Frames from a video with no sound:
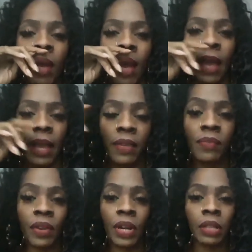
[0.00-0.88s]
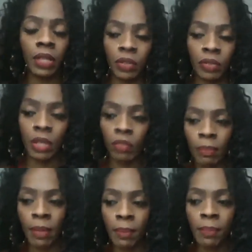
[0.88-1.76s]
I can very literally
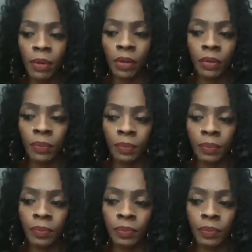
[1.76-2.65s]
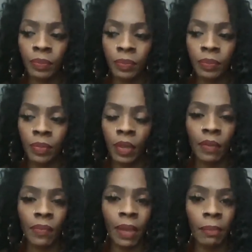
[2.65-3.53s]
remember a
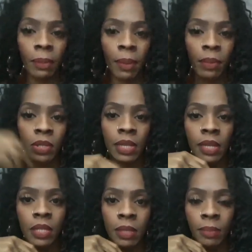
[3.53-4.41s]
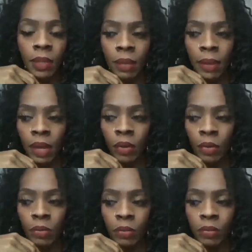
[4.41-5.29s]
family member saying something about
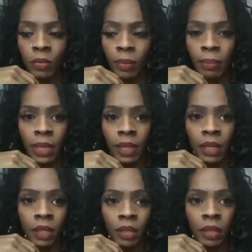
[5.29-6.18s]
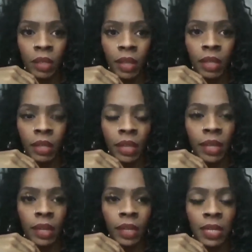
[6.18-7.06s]
me and,
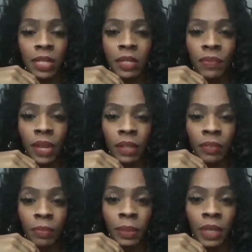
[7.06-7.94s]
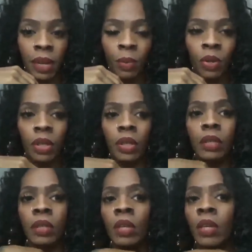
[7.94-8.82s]
like, I guess the fact of me not working.
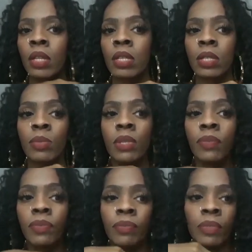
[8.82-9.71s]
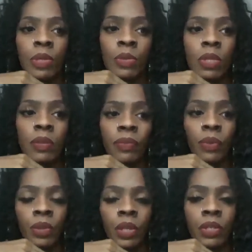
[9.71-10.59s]
This was a few
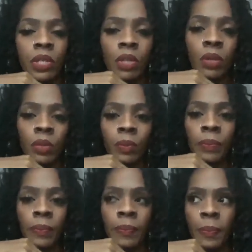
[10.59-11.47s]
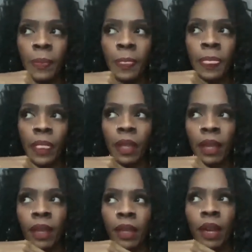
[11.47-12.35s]
years ago.
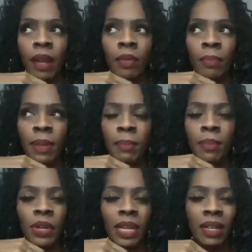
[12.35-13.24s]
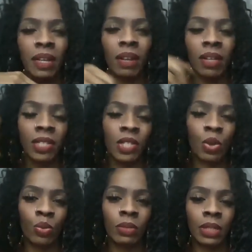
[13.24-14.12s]
And I remember it cut
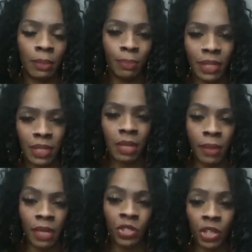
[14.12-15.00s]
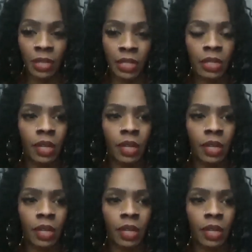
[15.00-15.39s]
so deep into my chest.